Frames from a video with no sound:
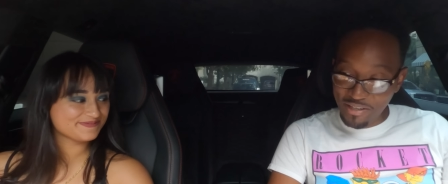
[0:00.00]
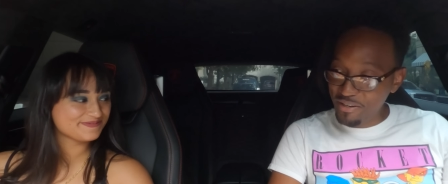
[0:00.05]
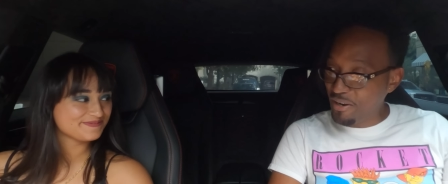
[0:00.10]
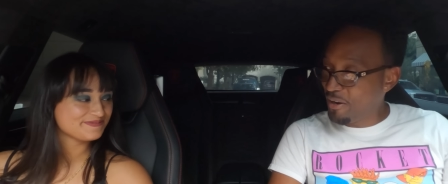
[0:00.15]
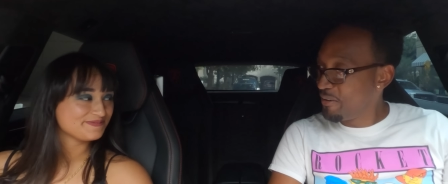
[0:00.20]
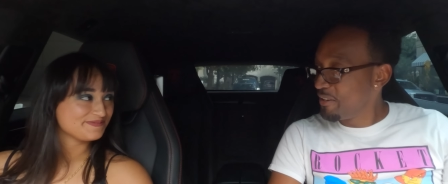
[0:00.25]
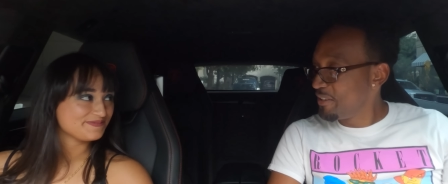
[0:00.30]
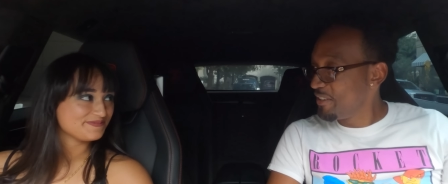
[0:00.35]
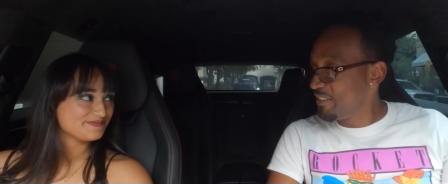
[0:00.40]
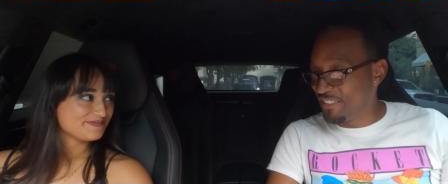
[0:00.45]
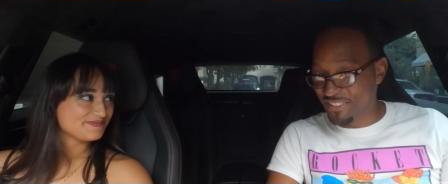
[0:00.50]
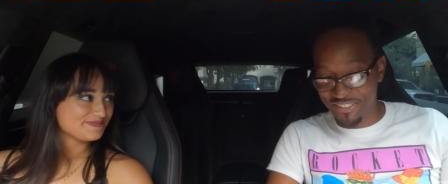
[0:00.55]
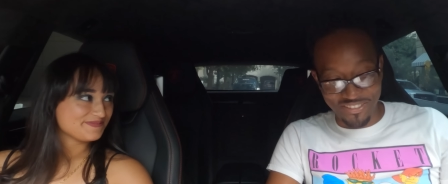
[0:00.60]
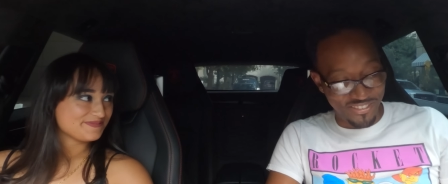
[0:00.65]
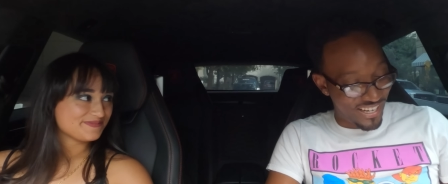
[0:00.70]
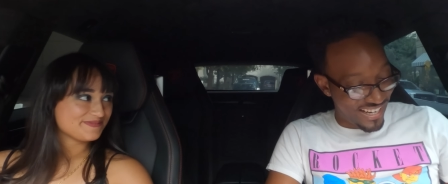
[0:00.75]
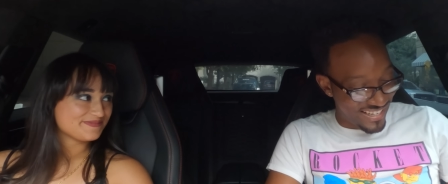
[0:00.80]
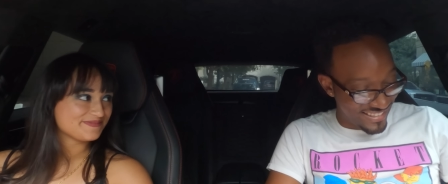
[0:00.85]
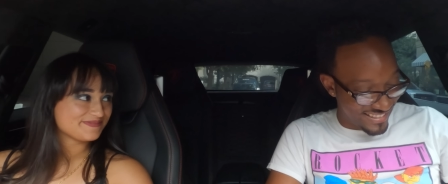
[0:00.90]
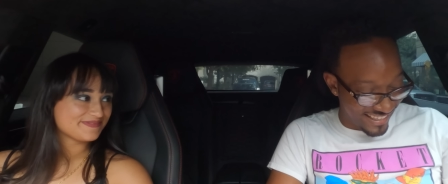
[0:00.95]
Speaker 1: you go. You go, you
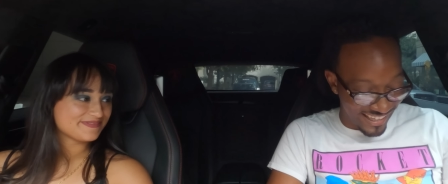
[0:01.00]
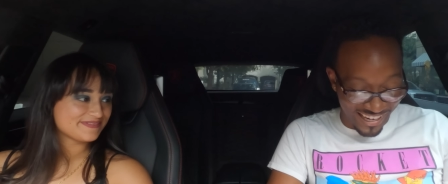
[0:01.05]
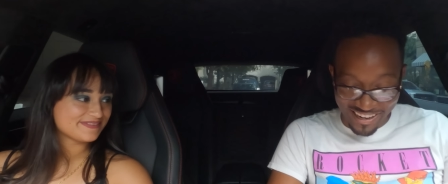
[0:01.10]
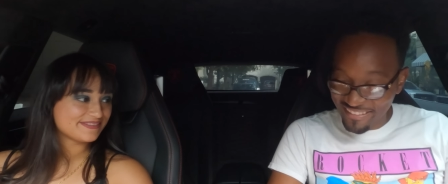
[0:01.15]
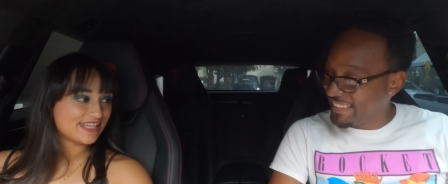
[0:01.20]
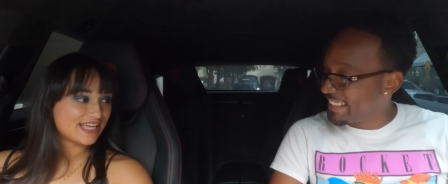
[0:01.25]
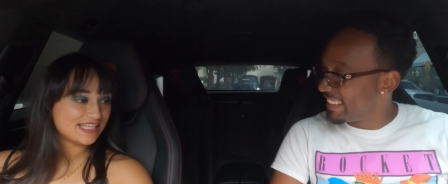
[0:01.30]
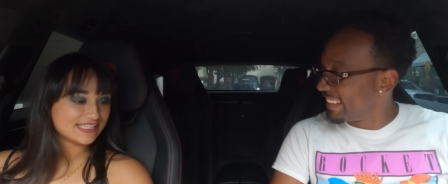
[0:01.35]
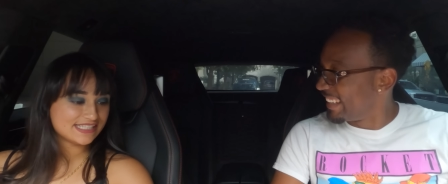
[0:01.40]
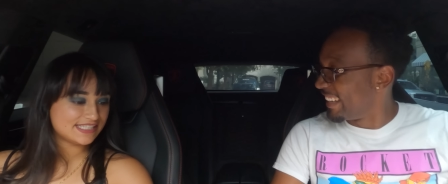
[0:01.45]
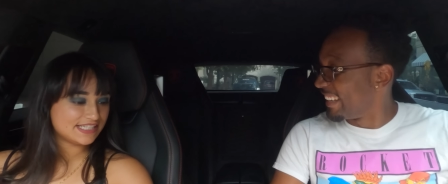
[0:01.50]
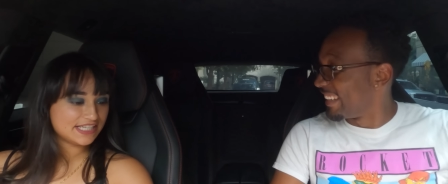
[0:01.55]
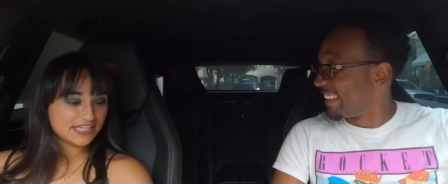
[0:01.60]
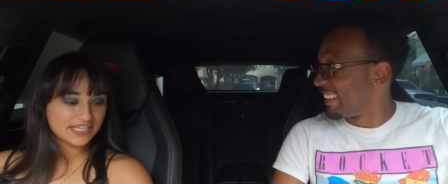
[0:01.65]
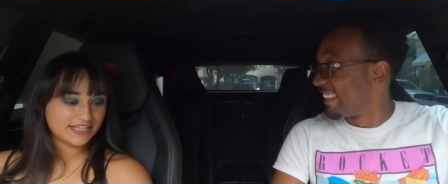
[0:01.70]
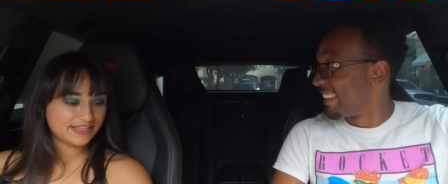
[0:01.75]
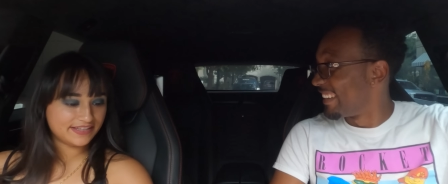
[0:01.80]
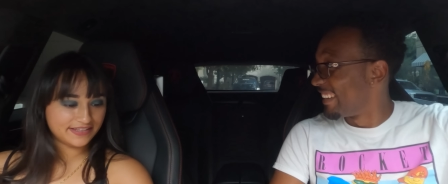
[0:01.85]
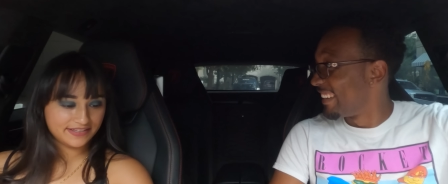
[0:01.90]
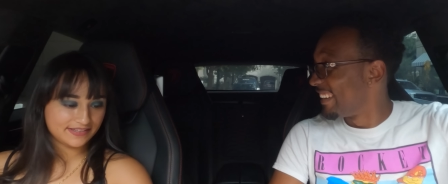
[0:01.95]
trying to take everything?
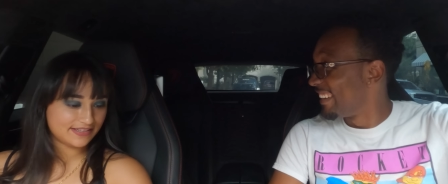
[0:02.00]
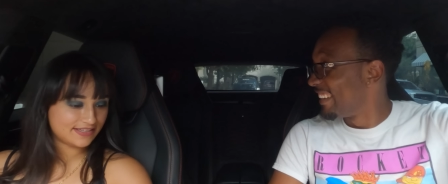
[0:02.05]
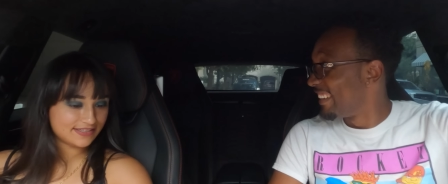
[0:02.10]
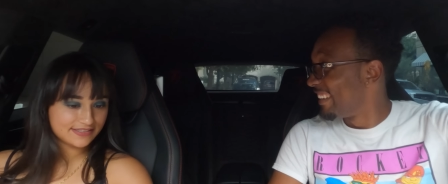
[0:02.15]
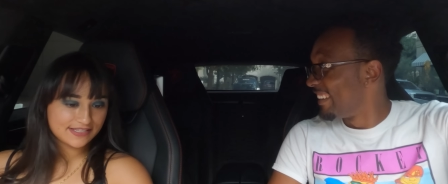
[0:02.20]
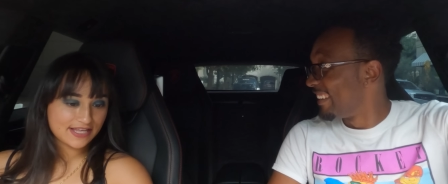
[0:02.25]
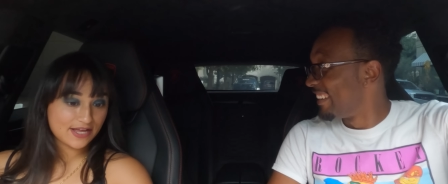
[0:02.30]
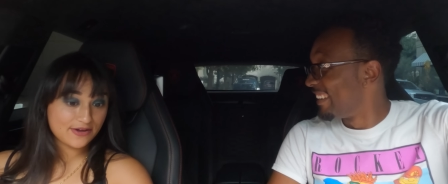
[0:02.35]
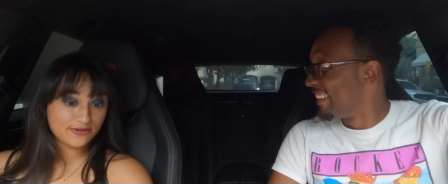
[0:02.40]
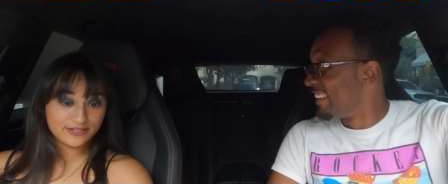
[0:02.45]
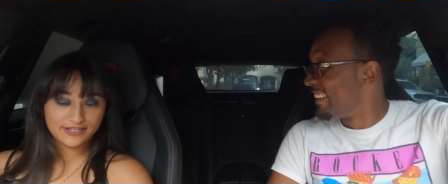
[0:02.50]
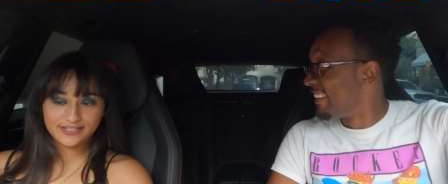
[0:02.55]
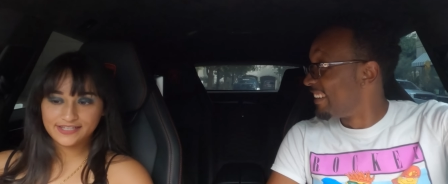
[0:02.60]
That's
Speaker 2: it. That's how it